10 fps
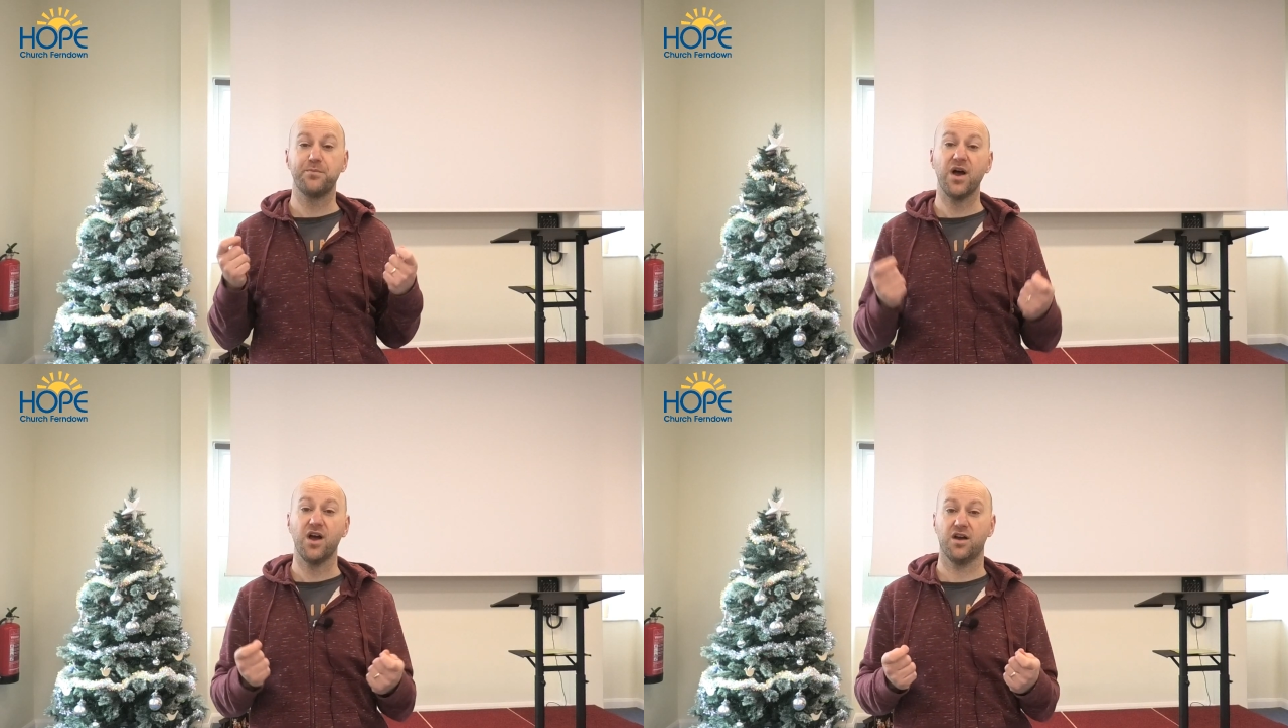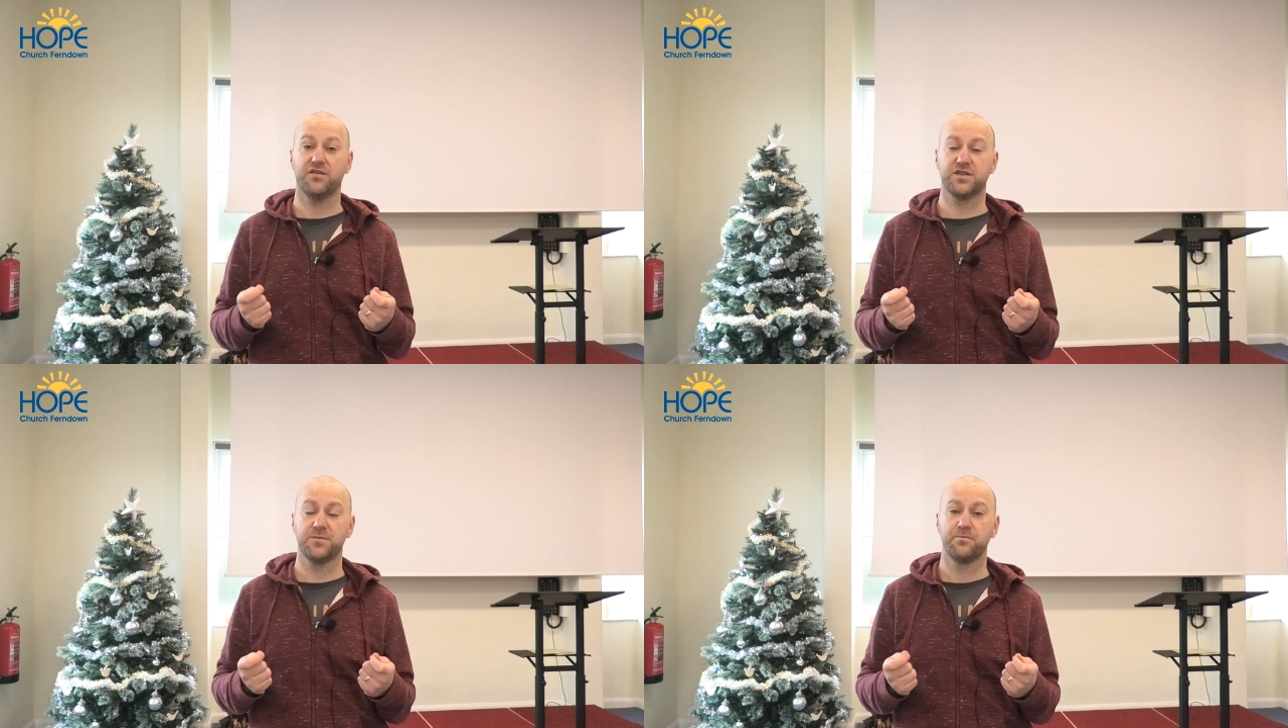
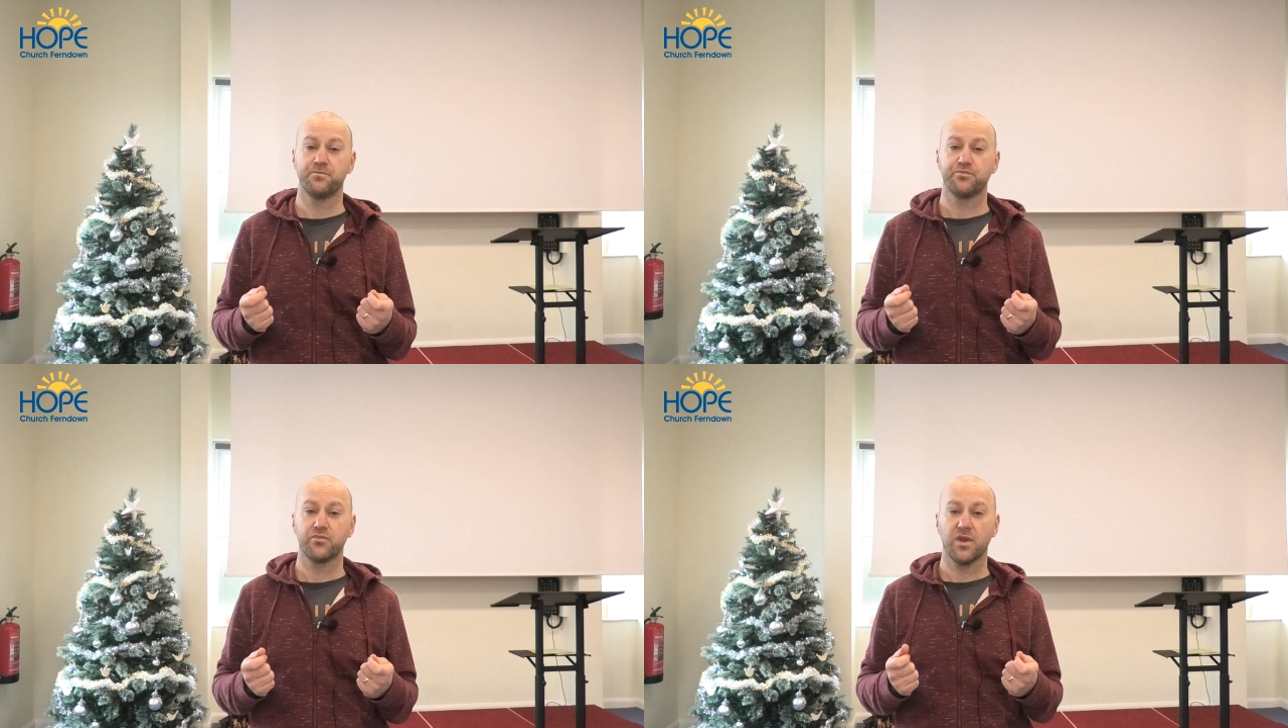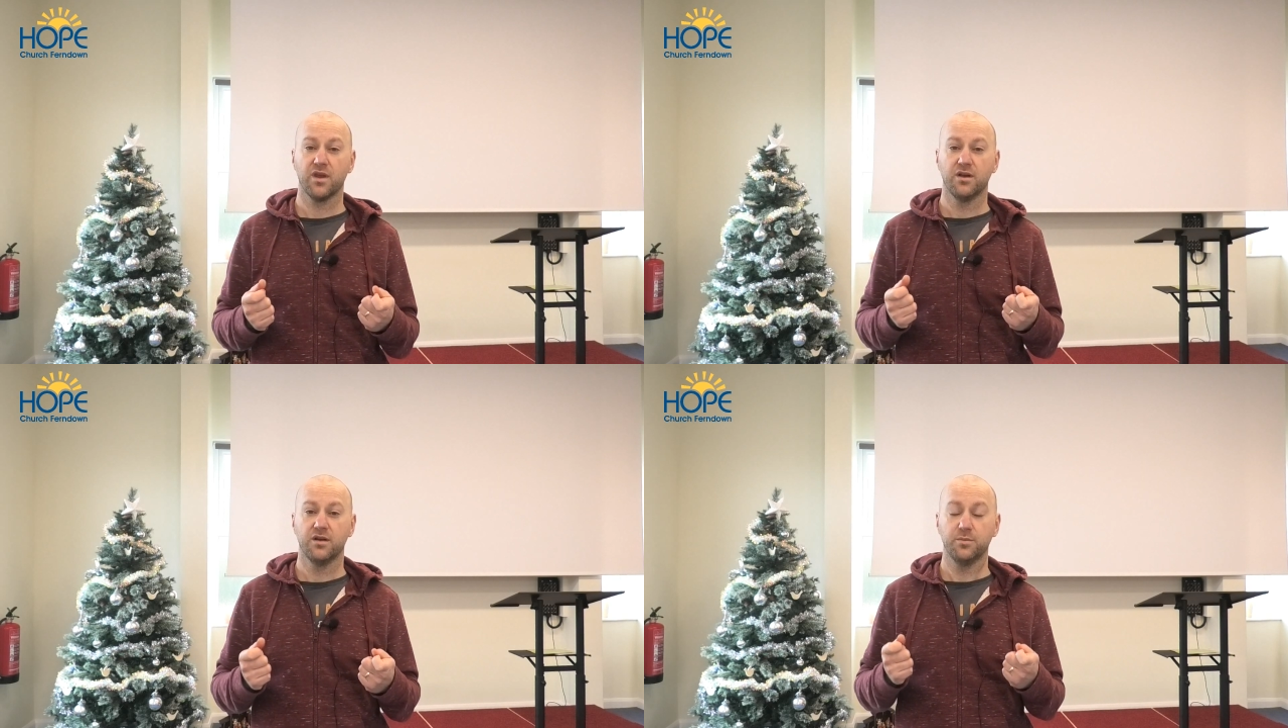birthed
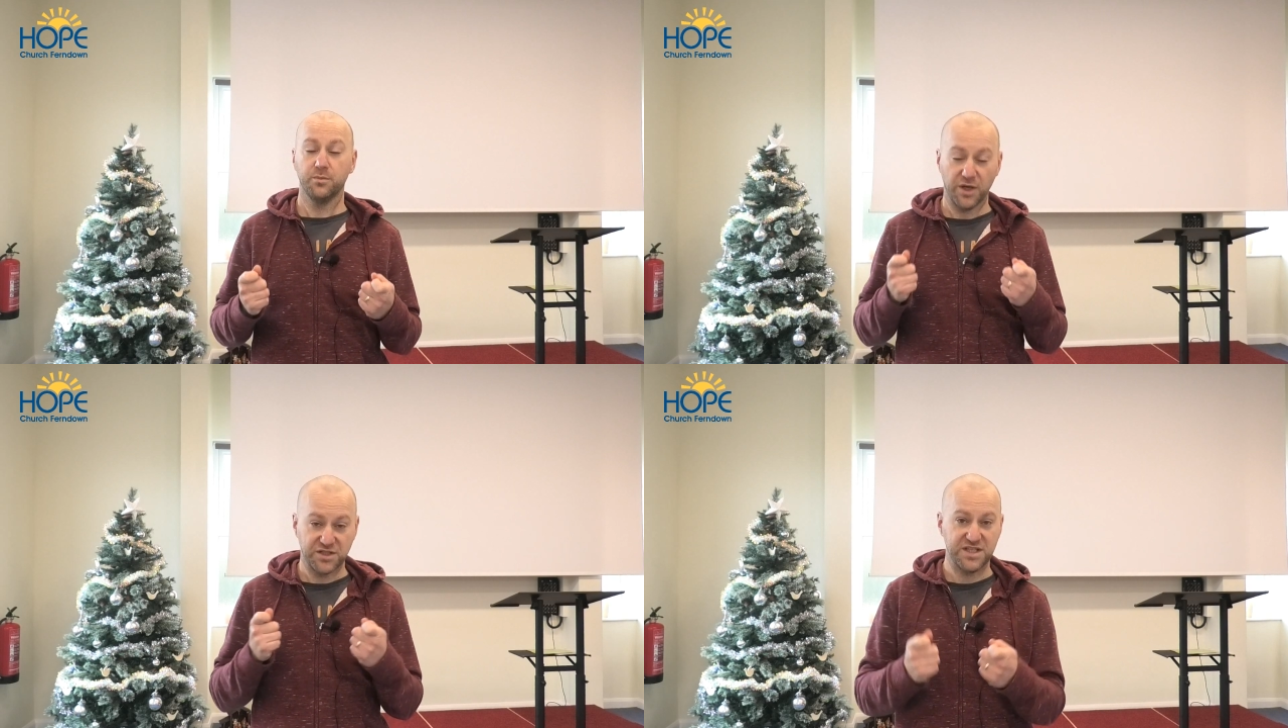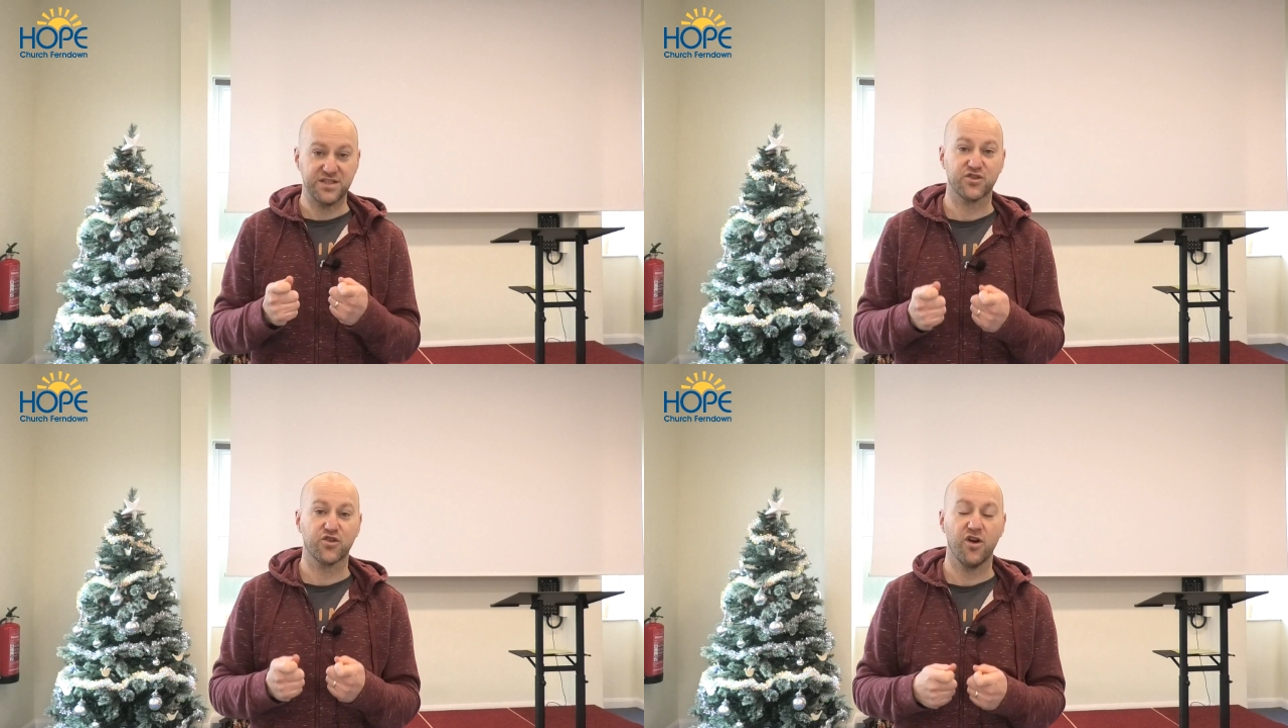by
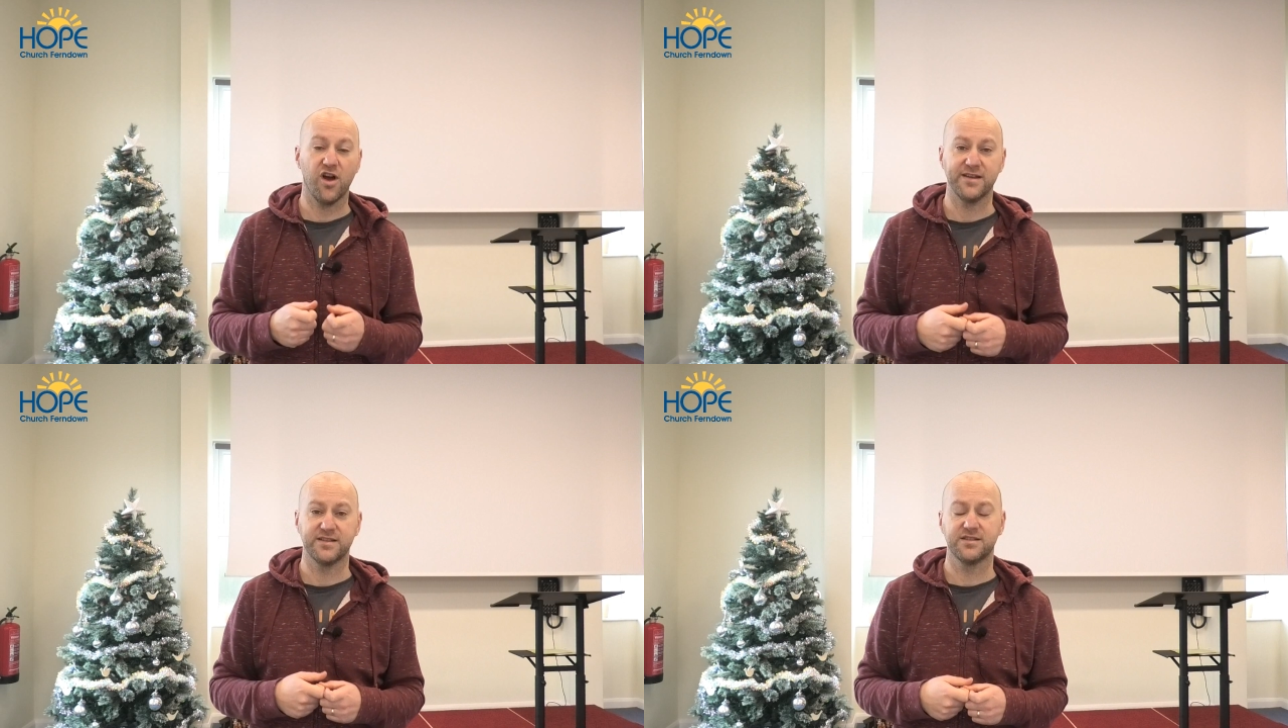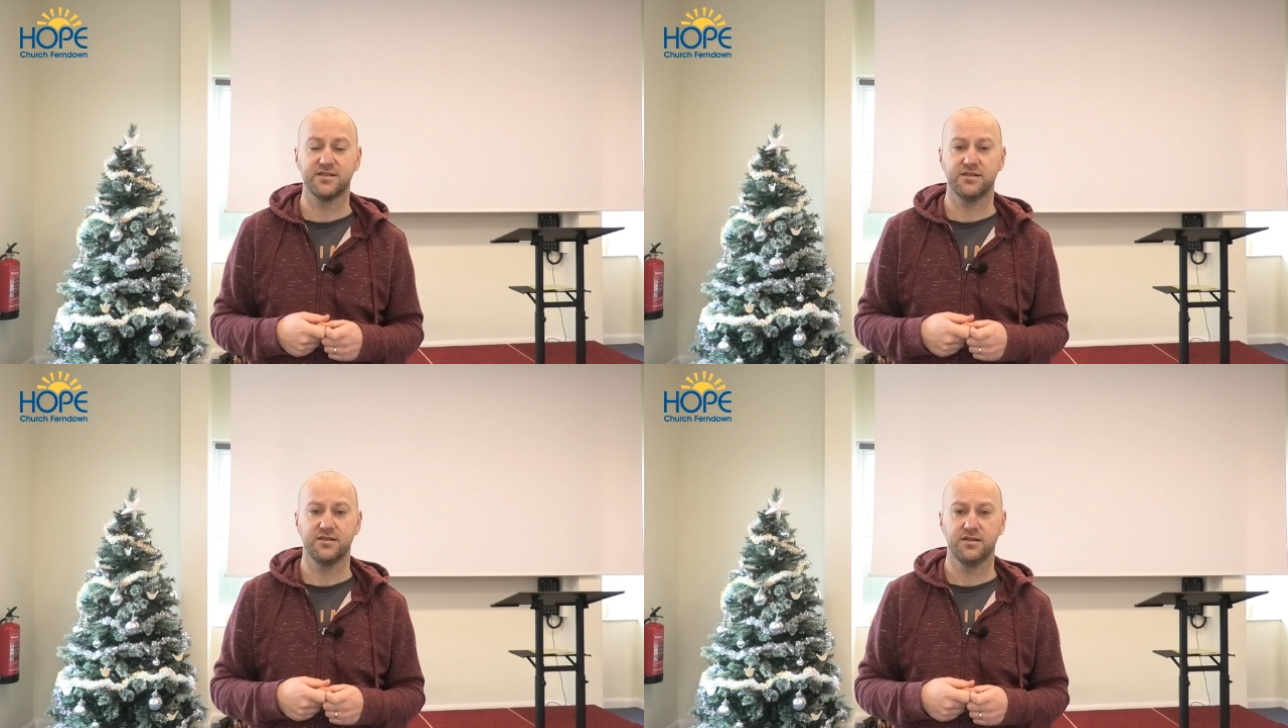Jesus Christ.